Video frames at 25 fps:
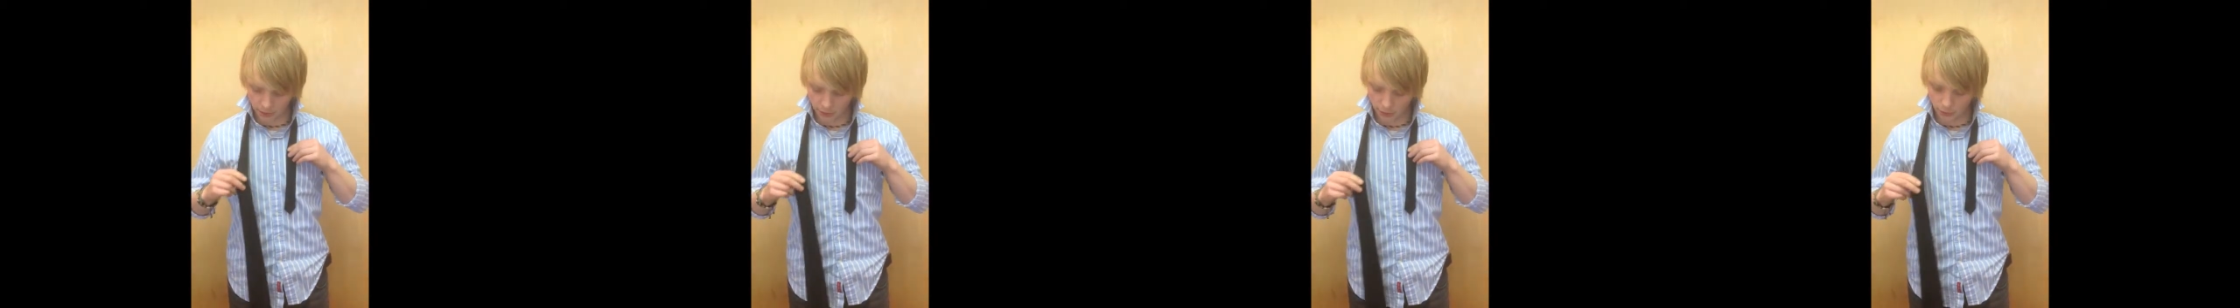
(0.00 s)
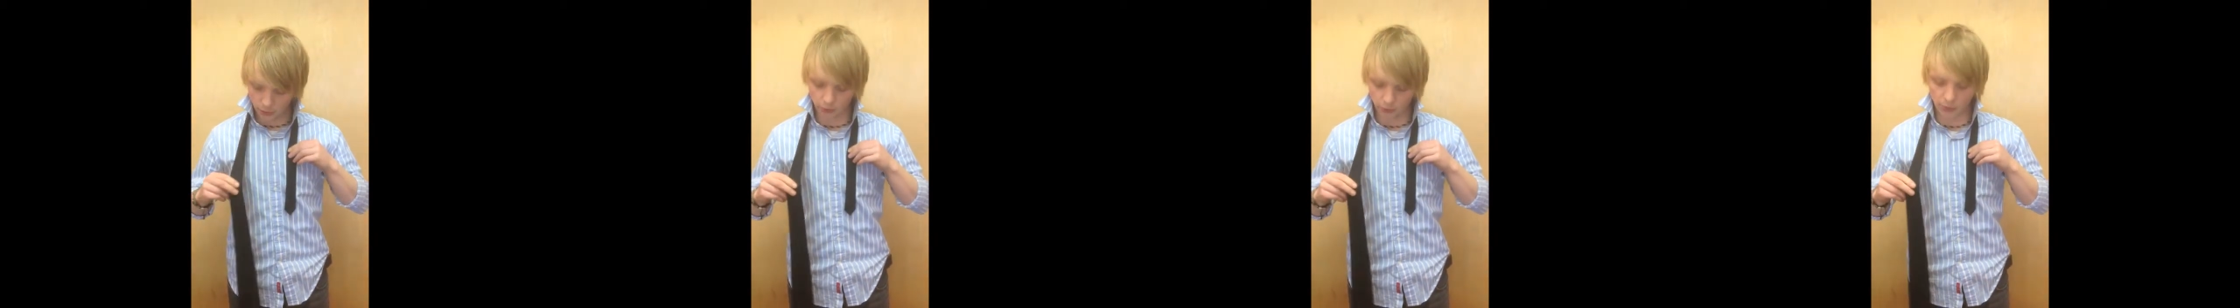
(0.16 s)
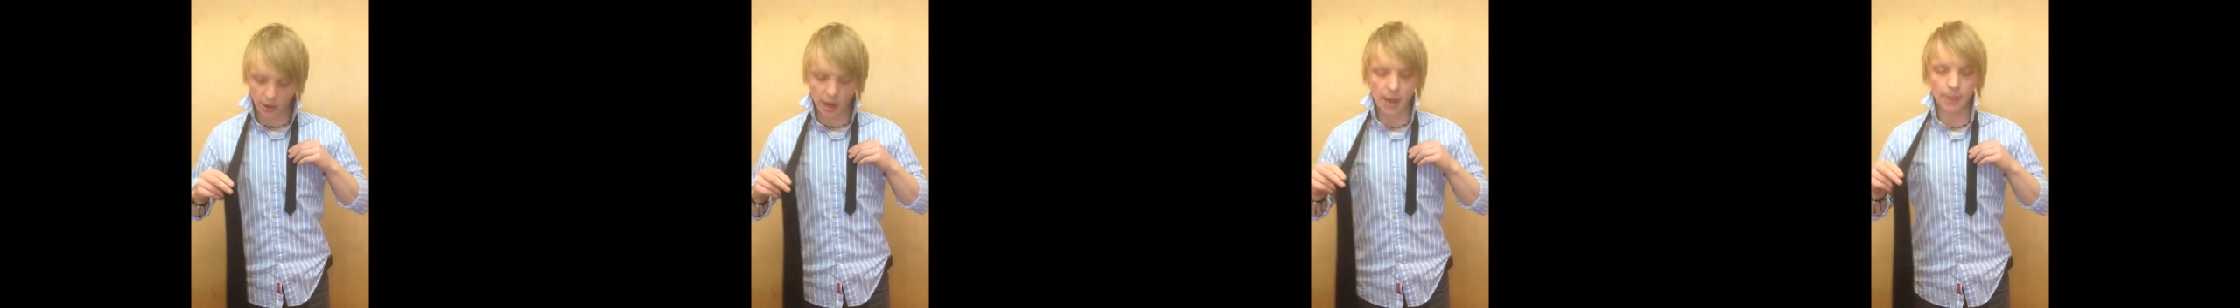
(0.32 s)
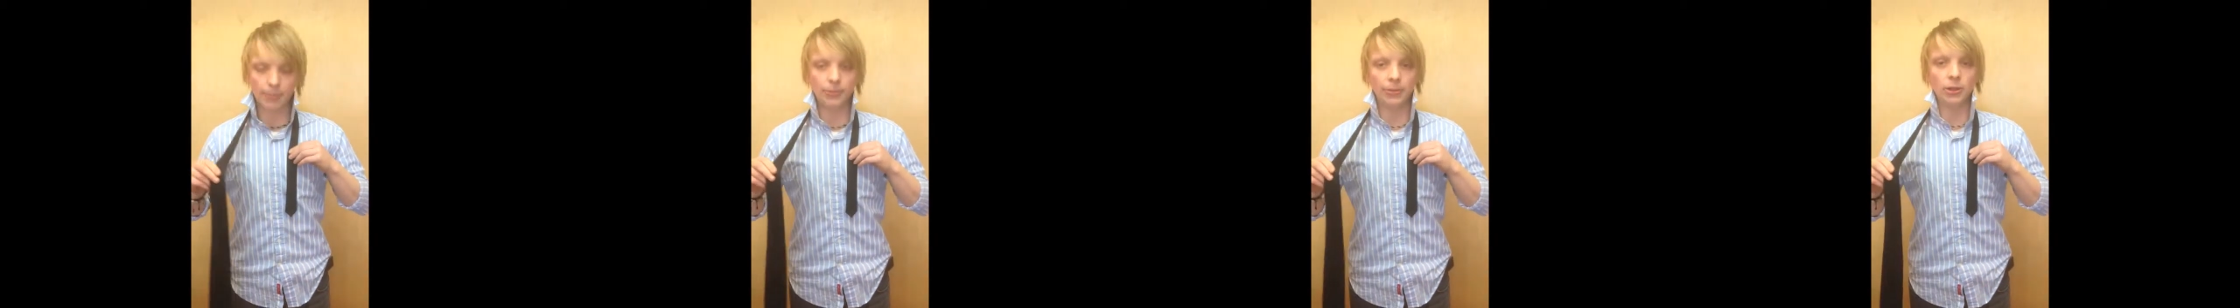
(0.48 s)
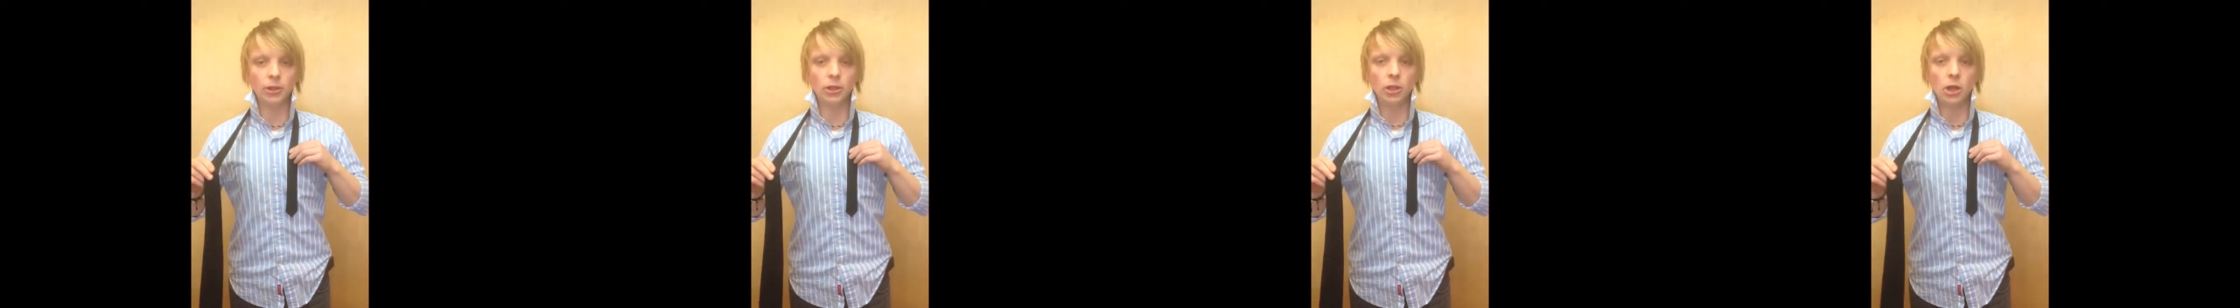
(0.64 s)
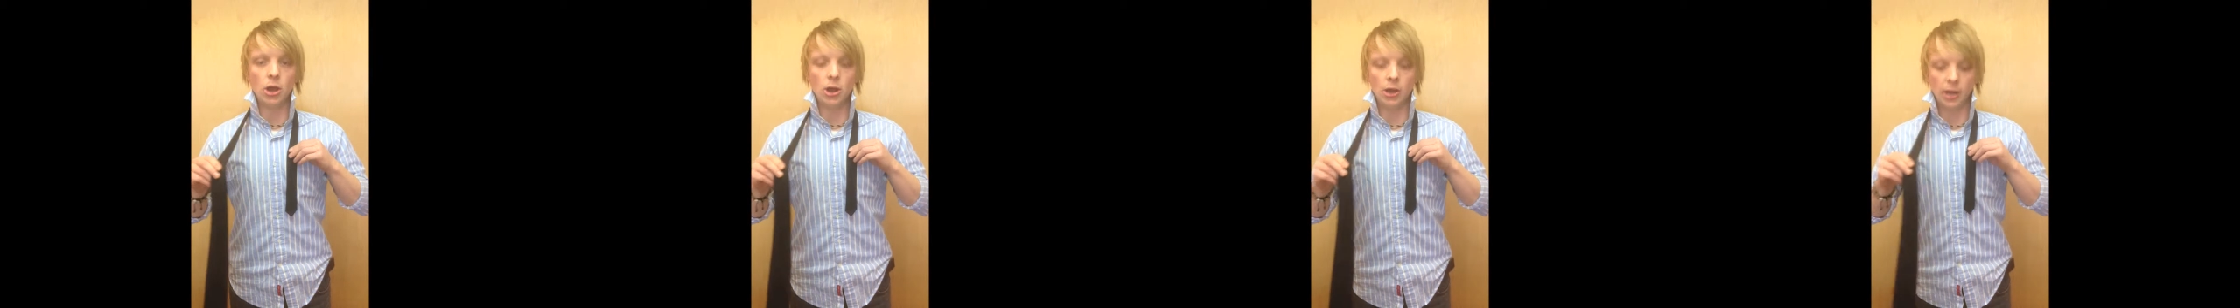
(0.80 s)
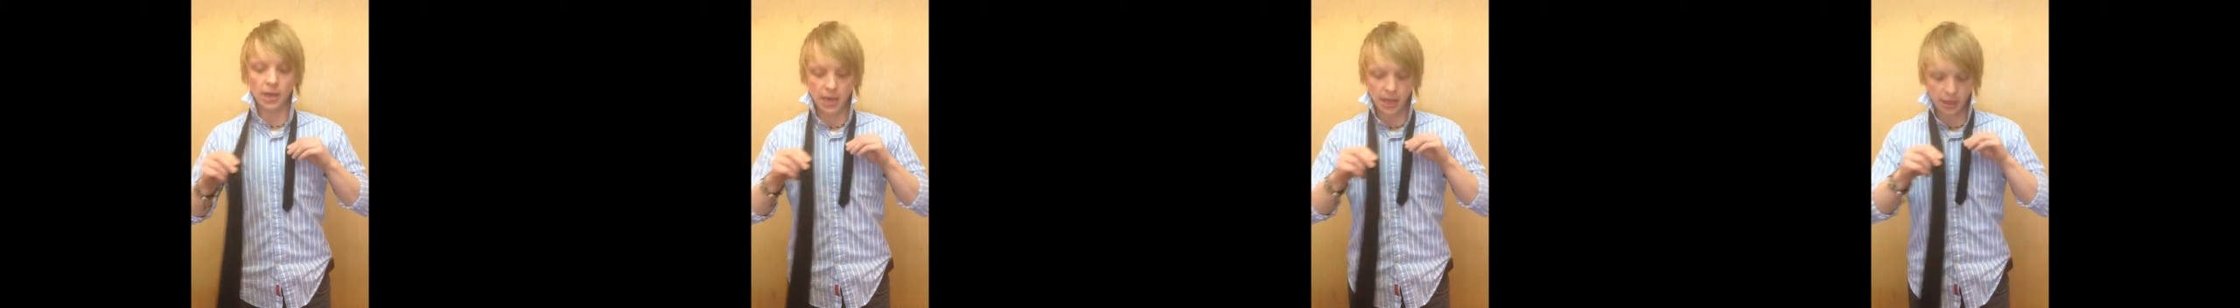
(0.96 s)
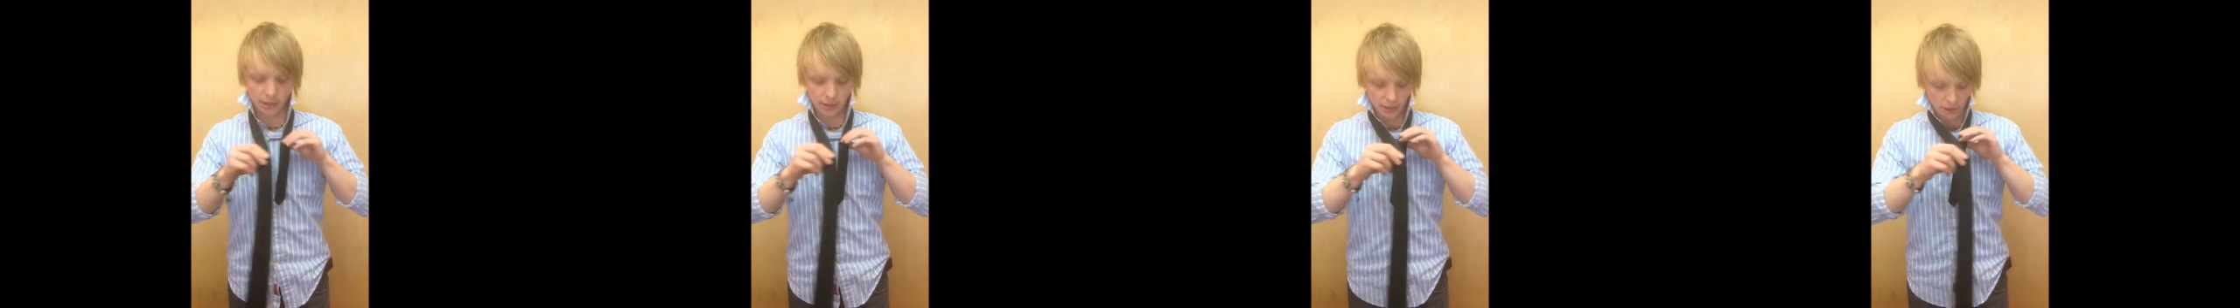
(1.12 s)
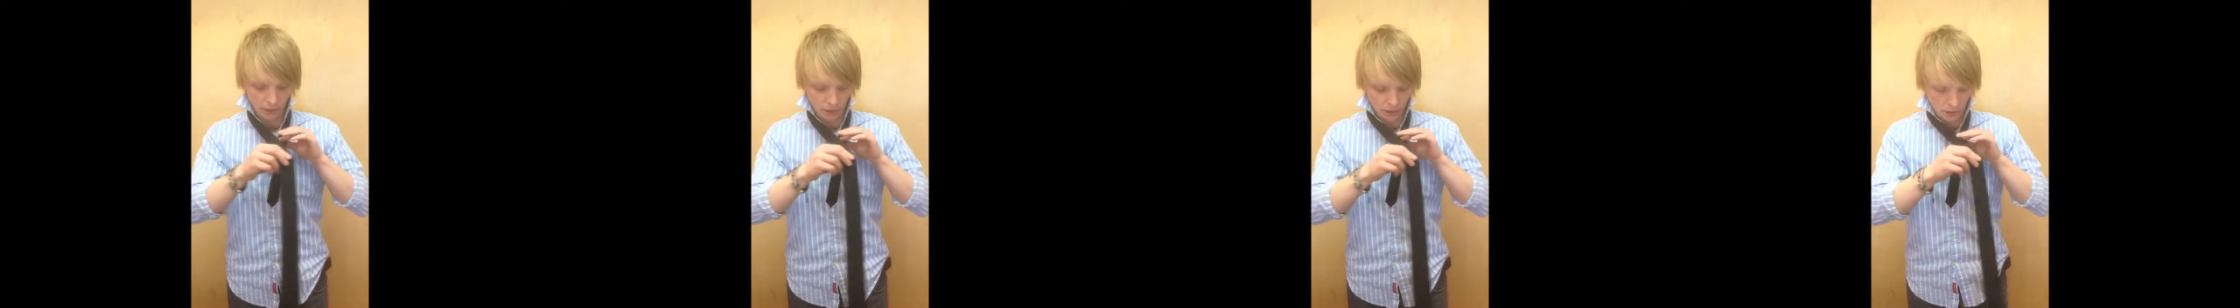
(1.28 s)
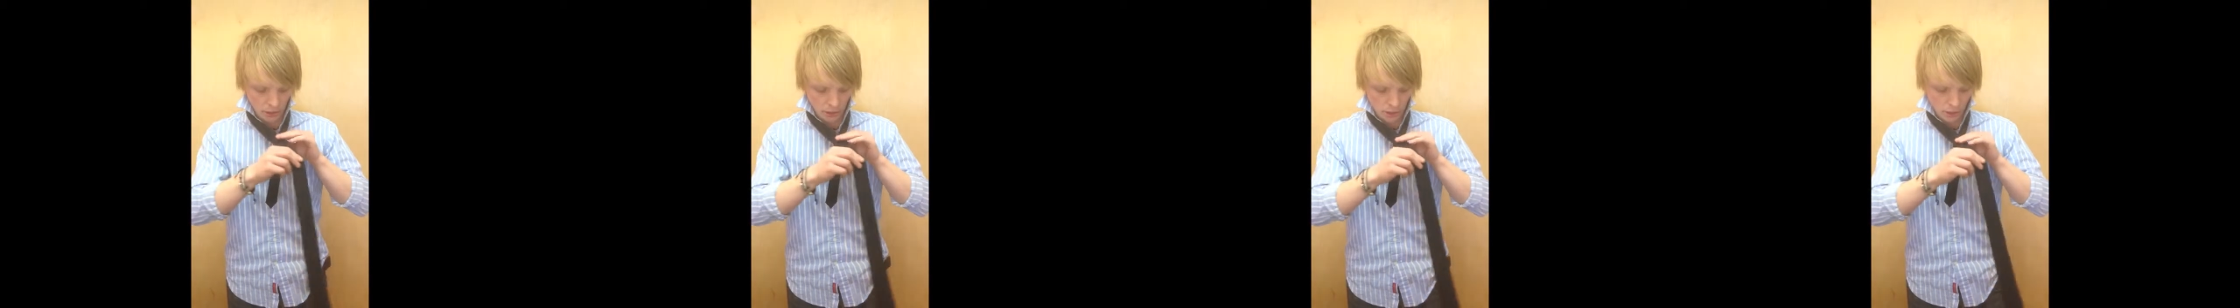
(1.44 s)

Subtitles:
to wrap the long end